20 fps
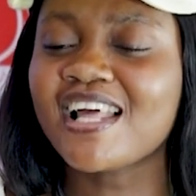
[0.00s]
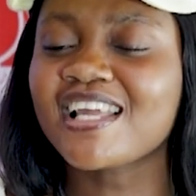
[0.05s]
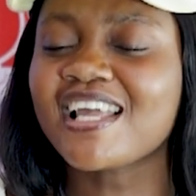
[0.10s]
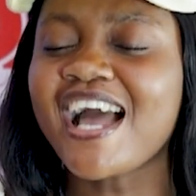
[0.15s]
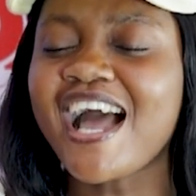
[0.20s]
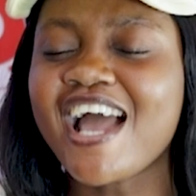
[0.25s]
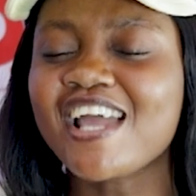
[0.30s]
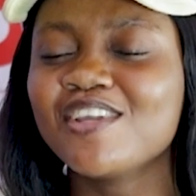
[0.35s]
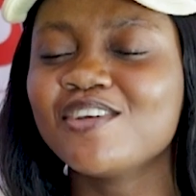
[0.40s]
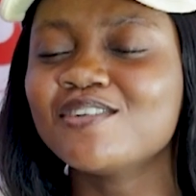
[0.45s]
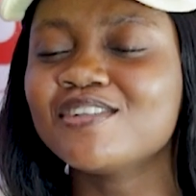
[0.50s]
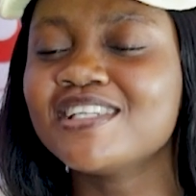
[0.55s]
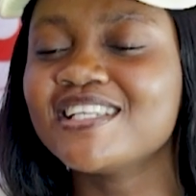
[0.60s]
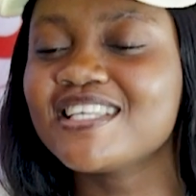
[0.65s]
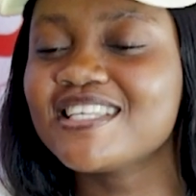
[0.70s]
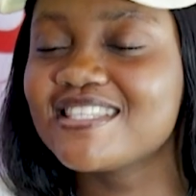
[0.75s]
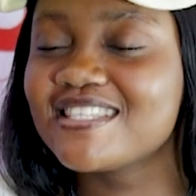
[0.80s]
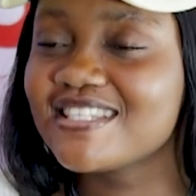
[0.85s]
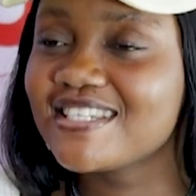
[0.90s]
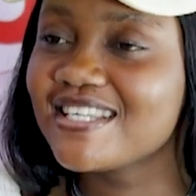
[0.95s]
Like, are you
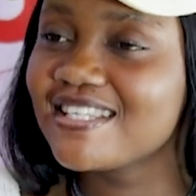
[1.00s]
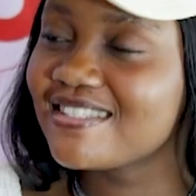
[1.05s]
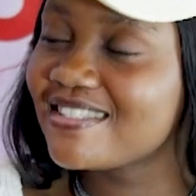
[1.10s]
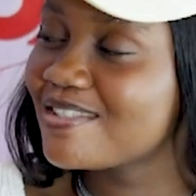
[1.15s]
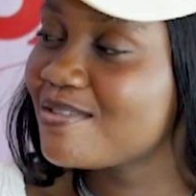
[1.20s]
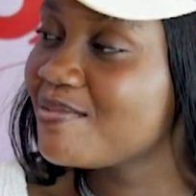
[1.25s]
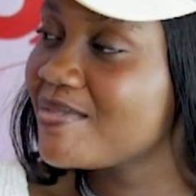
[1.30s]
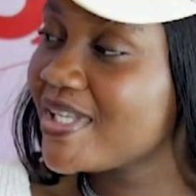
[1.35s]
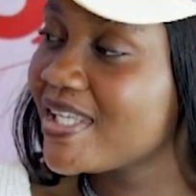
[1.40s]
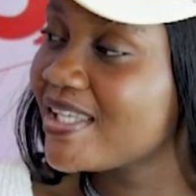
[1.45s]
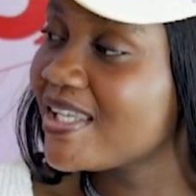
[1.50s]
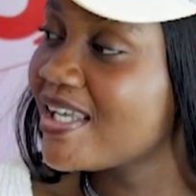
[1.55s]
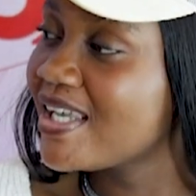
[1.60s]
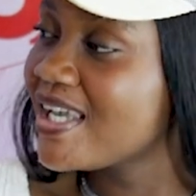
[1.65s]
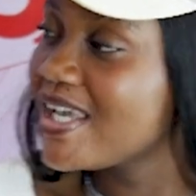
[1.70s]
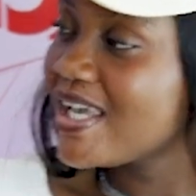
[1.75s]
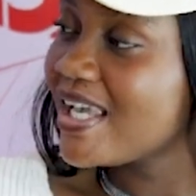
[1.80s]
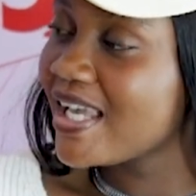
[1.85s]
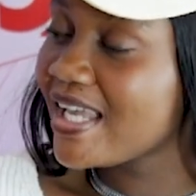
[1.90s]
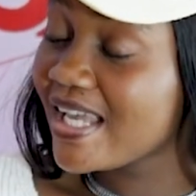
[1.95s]
listening to
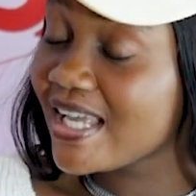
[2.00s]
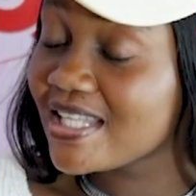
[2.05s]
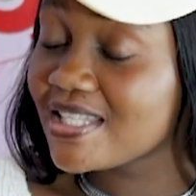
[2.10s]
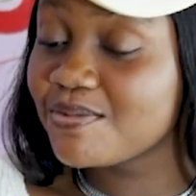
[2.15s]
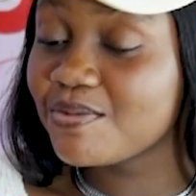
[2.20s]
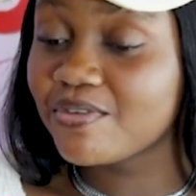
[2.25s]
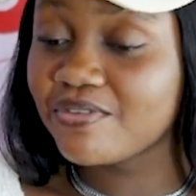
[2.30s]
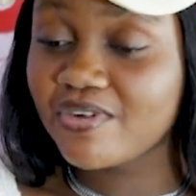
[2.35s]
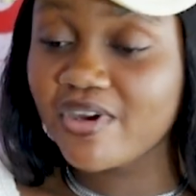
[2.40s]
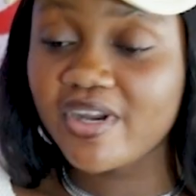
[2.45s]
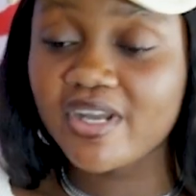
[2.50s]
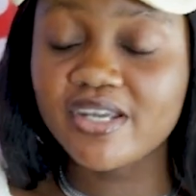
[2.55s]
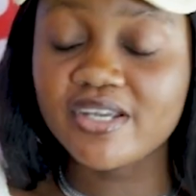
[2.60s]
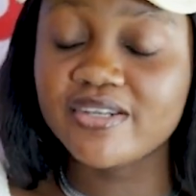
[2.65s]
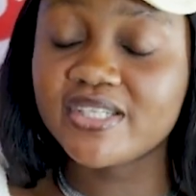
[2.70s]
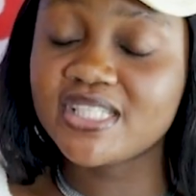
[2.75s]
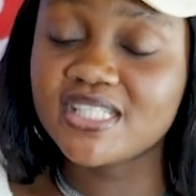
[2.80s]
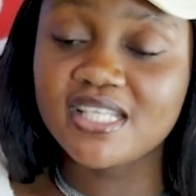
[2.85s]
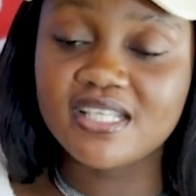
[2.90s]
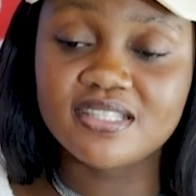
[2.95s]
me? It gets me
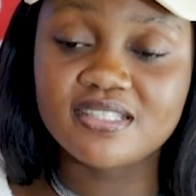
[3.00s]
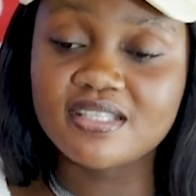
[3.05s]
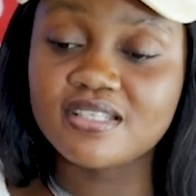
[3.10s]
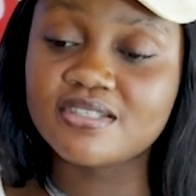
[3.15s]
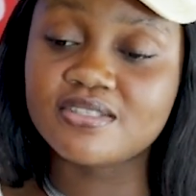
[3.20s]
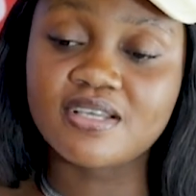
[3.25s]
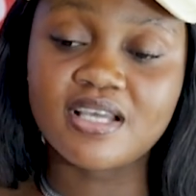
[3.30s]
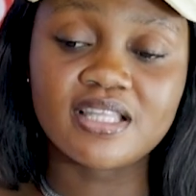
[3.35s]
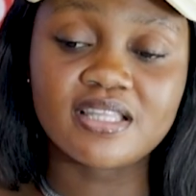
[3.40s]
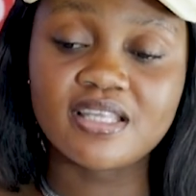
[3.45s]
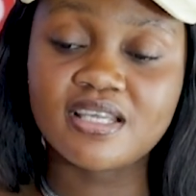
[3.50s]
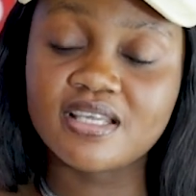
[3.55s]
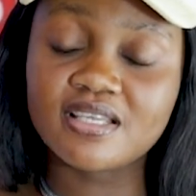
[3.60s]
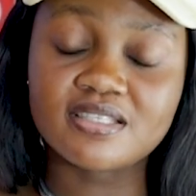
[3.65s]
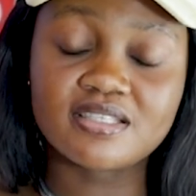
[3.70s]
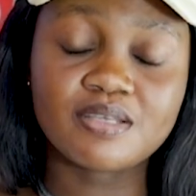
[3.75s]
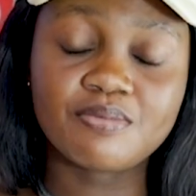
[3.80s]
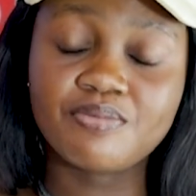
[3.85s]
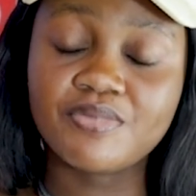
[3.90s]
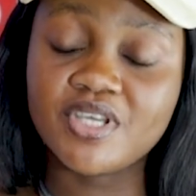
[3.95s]
very irritated. So I
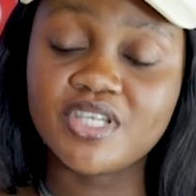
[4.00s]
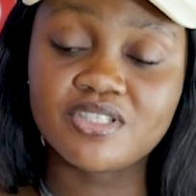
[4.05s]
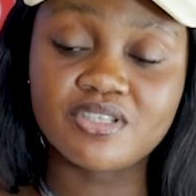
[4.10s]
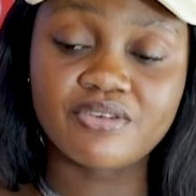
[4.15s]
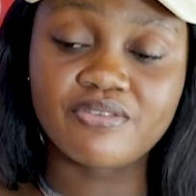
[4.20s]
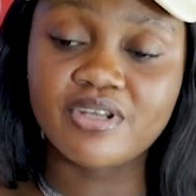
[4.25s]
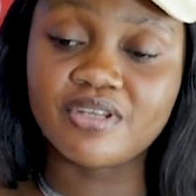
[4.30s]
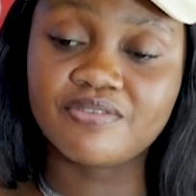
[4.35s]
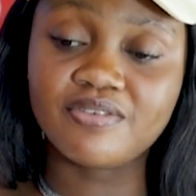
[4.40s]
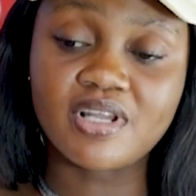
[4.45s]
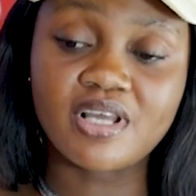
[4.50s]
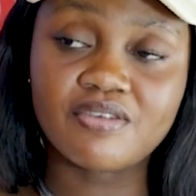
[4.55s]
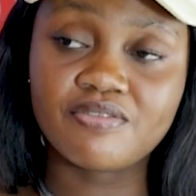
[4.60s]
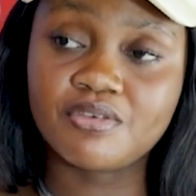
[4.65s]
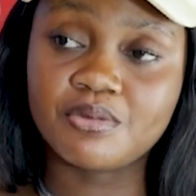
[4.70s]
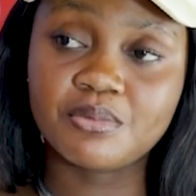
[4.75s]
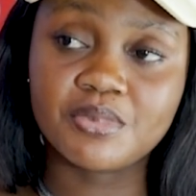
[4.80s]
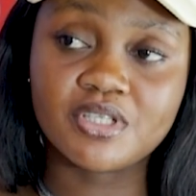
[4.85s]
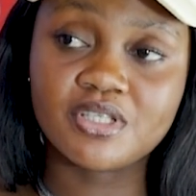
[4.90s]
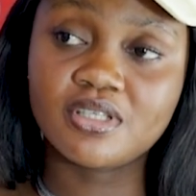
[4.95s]
think it's a major red flag
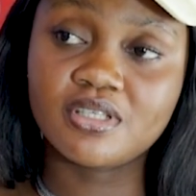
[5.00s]
for me.